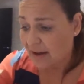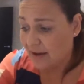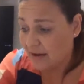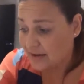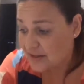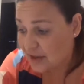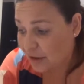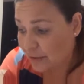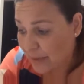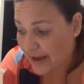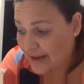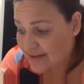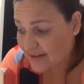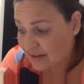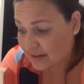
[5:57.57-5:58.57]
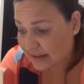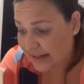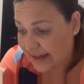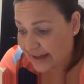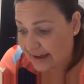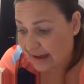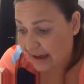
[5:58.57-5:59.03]
So
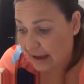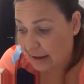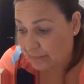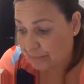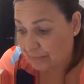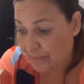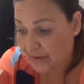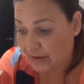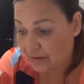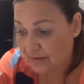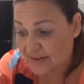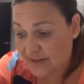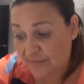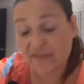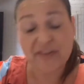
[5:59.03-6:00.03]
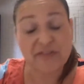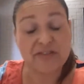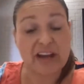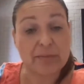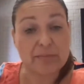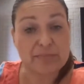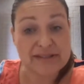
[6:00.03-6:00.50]
basically,
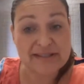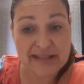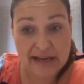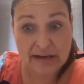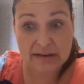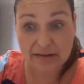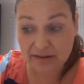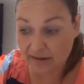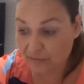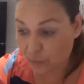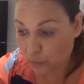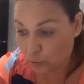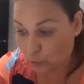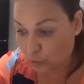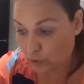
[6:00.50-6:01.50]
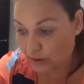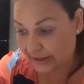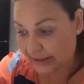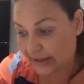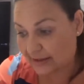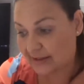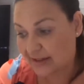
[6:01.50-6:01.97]
15% of all
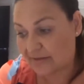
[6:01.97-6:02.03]
clinically